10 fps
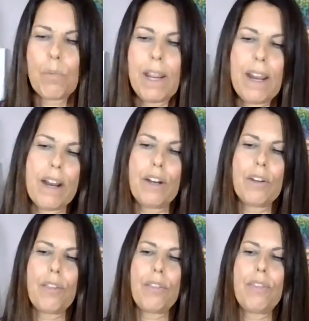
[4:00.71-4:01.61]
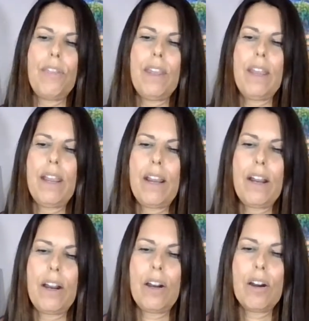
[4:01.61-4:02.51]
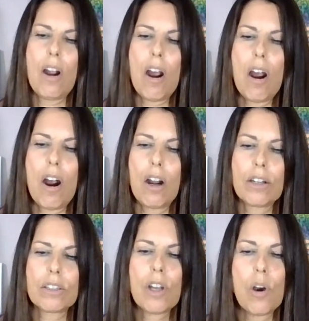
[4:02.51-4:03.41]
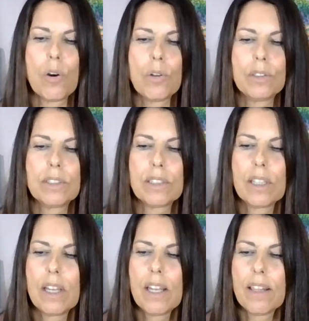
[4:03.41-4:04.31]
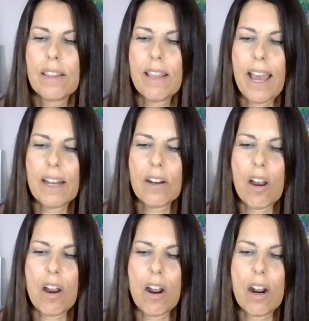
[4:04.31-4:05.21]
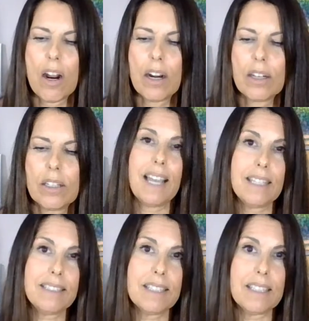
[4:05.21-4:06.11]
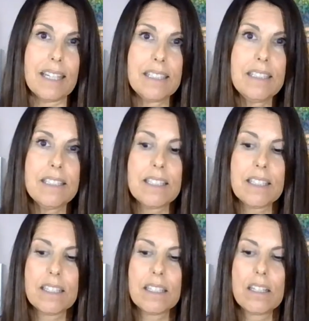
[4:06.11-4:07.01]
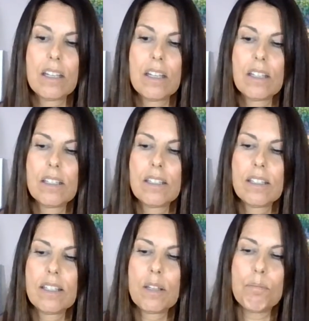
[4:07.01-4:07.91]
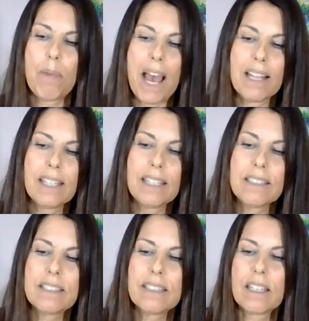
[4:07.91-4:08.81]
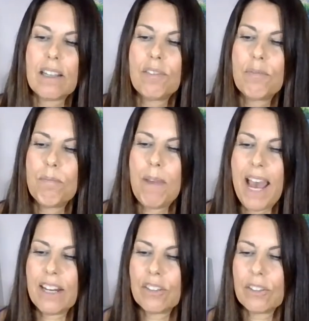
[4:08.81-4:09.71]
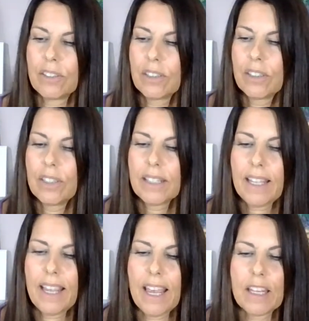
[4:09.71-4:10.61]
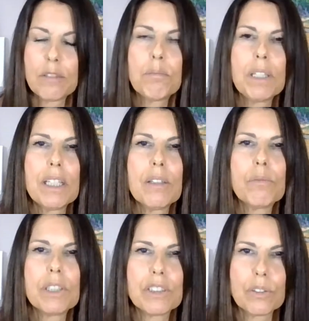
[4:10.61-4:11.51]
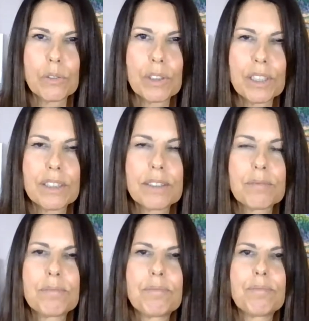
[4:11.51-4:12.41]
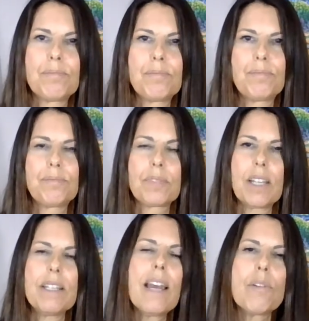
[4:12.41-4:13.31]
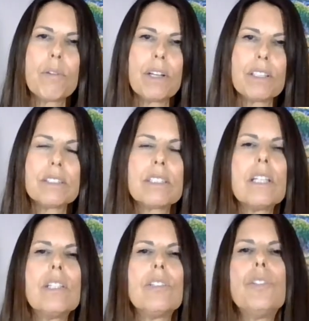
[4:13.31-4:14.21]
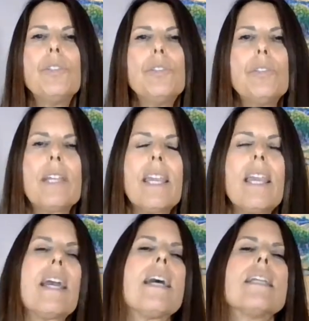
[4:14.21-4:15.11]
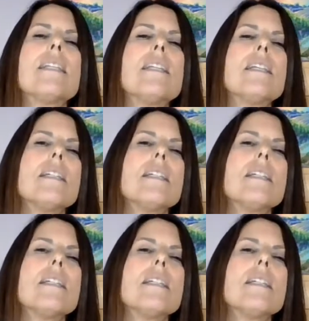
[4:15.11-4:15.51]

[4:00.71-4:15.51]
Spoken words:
where there are codes that are resonant, balance of matter can be restored. In other words, you can